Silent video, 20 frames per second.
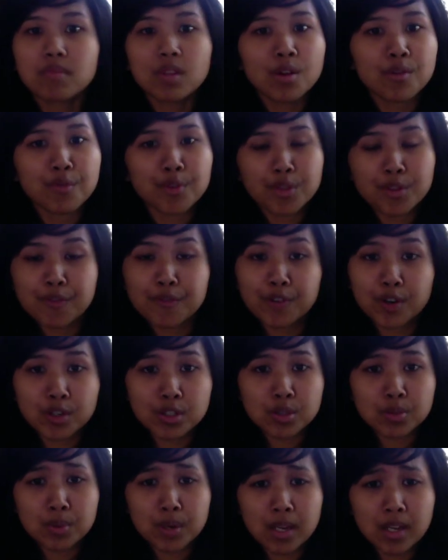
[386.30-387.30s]
For the
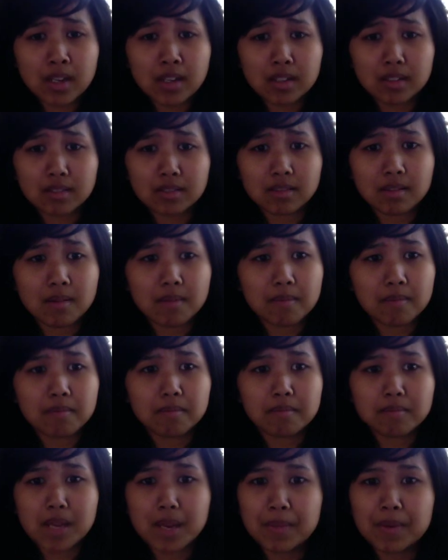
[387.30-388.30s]
first week,
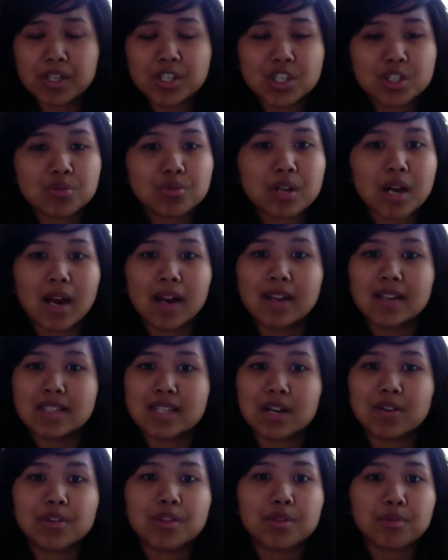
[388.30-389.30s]
maybe just cut it
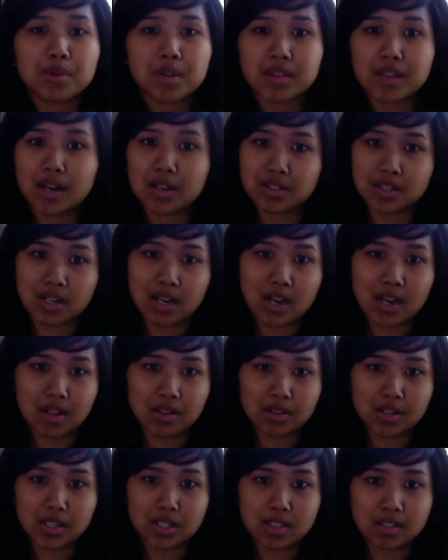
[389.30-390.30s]
down to 3,000
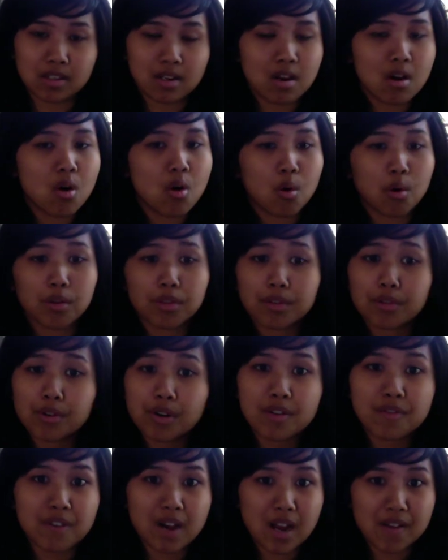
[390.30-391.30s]
calories or
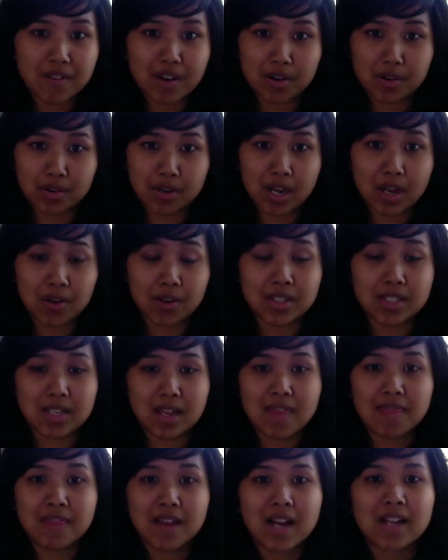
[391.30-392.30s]
3,500 calories.
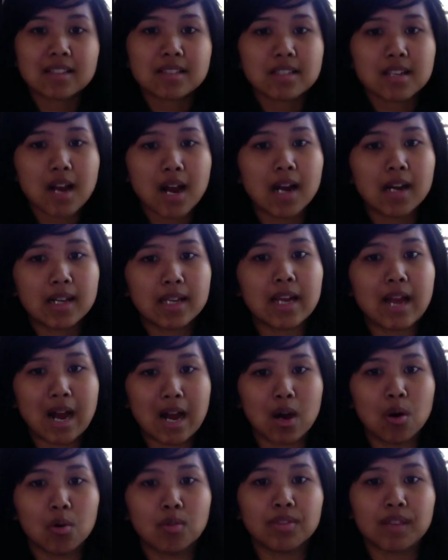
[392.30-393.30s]
And that's cutting
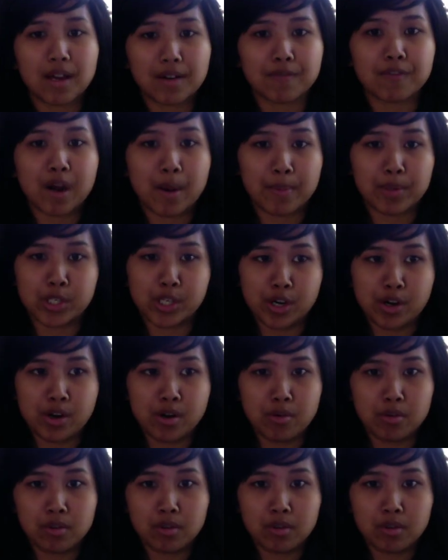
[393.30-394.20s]
out that Frappuccino,